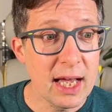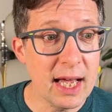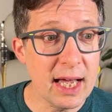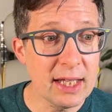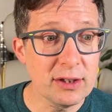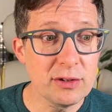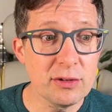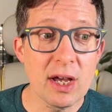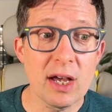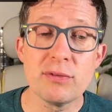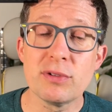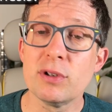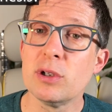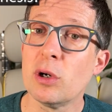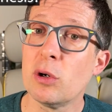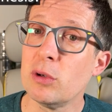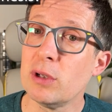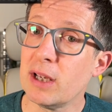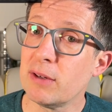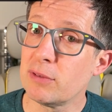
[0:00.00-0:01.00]
and you have a
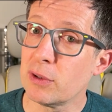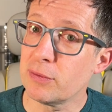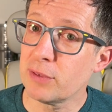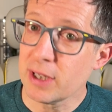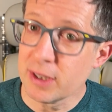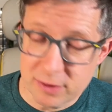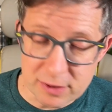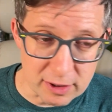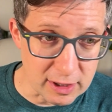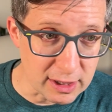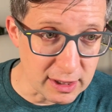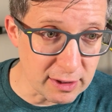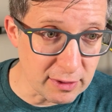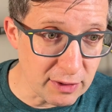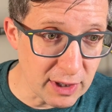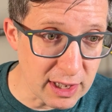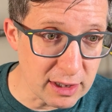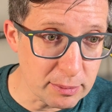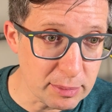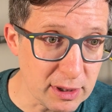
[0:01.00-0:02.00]
low level of insulin
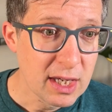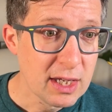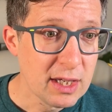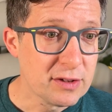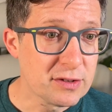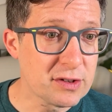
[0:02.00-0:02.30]
available.